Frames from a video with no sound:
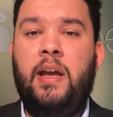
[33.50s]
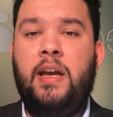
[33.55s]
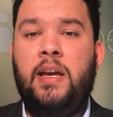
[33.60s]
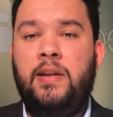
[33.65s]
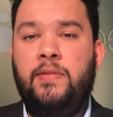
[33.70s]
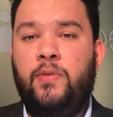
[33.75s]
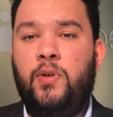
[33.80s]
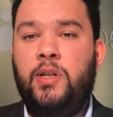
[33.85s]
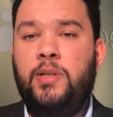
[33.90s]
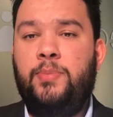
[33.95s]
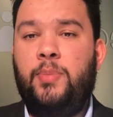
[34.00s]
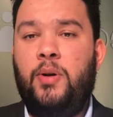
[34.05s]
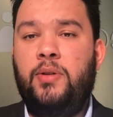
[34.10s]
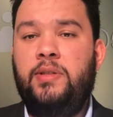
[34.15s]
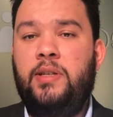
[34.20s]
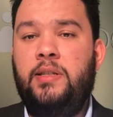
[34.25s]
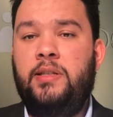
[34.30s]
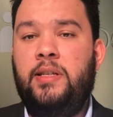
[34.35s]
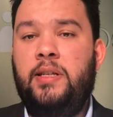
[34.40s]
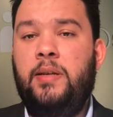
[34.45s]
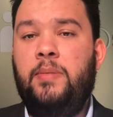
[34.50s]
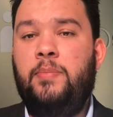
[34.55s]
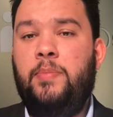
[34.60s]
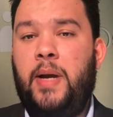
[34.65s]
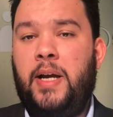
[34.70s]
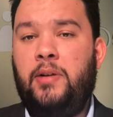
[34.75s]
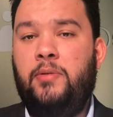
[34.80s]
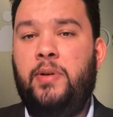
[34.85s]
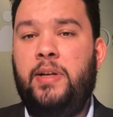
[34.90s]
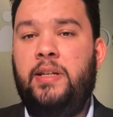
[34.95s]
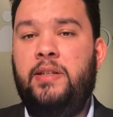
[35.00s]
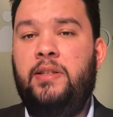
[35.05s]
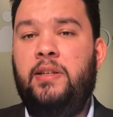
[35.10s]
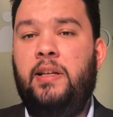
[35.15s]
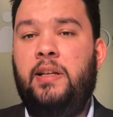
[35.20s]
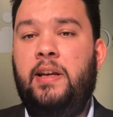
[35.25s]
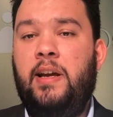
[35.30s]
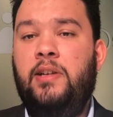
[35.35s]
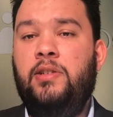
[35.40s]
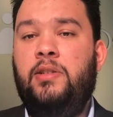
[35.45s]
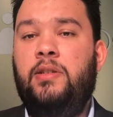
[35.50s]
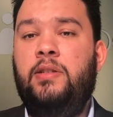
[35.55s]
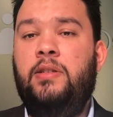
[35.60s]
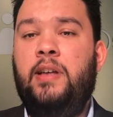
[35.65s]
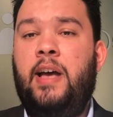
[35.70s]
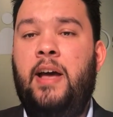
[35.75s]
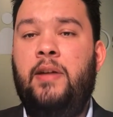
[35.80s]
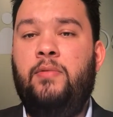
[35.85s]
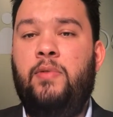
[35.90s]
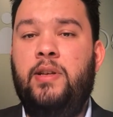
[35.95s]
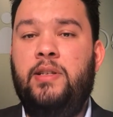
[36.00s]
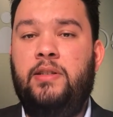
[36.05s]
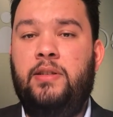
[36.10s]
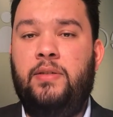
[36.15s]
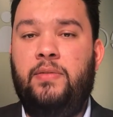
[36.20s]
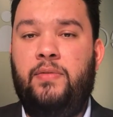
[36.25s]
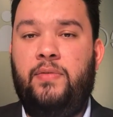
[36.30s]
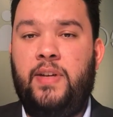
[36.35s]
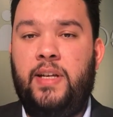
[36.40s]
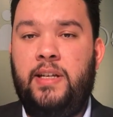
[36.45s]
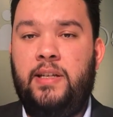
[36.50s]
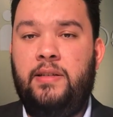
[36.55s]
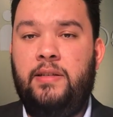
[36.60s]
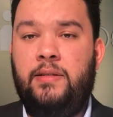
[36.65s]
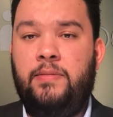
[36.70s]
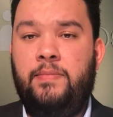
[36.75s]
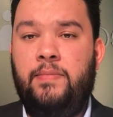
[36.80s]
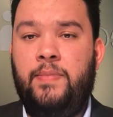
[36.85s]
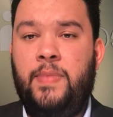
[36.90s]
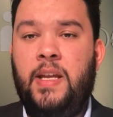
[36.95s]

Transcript: invoice processing, bank reconciliations, and resident fees.